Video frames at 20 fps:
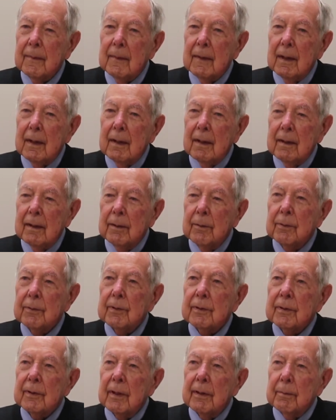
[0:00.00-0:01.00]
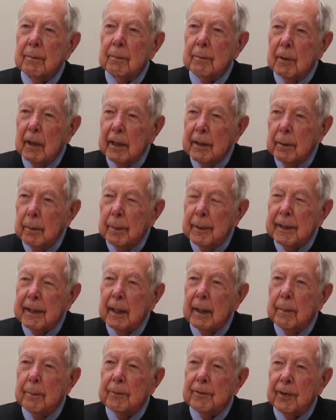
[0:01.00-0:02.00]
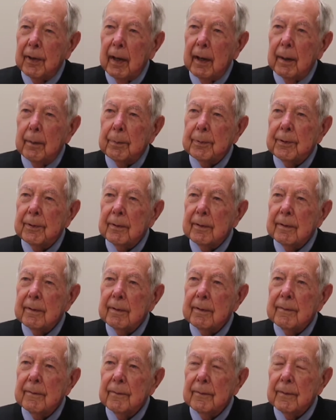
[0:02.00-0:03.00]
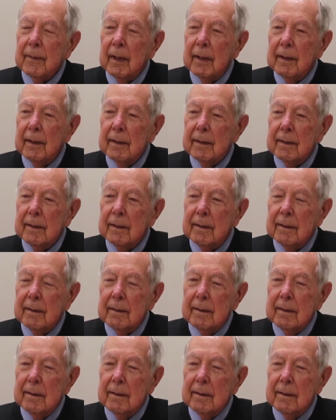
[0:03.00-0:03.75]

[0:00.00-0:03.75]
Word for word: Gotcha. It was later became SAPS, and